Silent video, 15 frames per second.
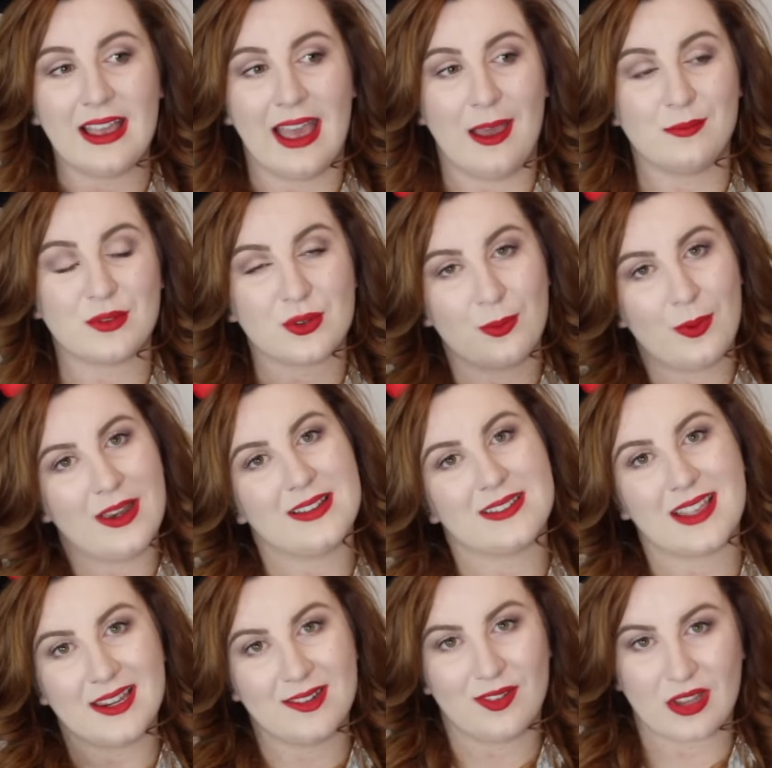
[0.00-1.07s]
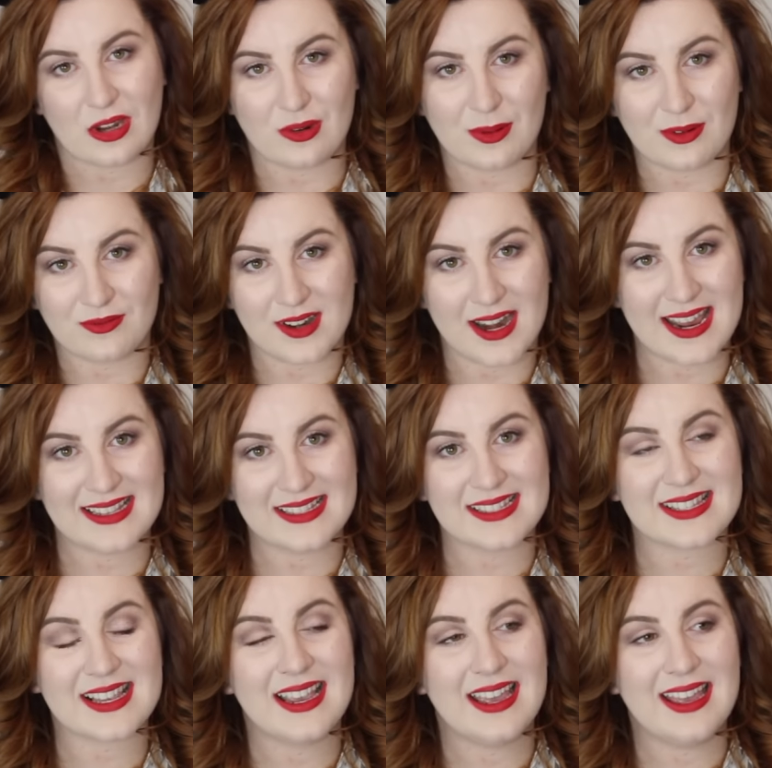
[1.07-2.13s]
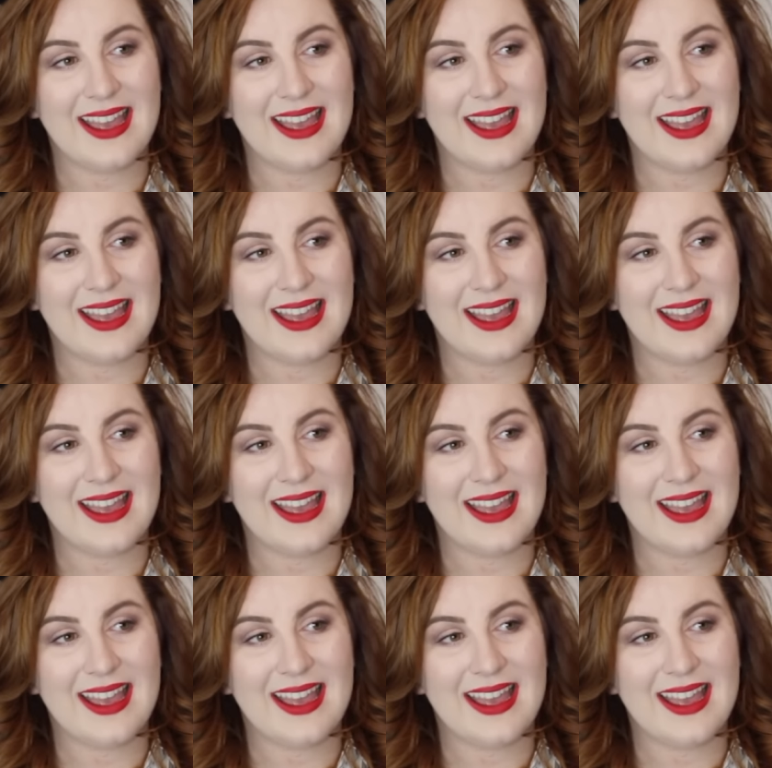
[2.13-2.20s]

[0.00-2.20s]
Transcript: um, so we went as kind of a group of friends.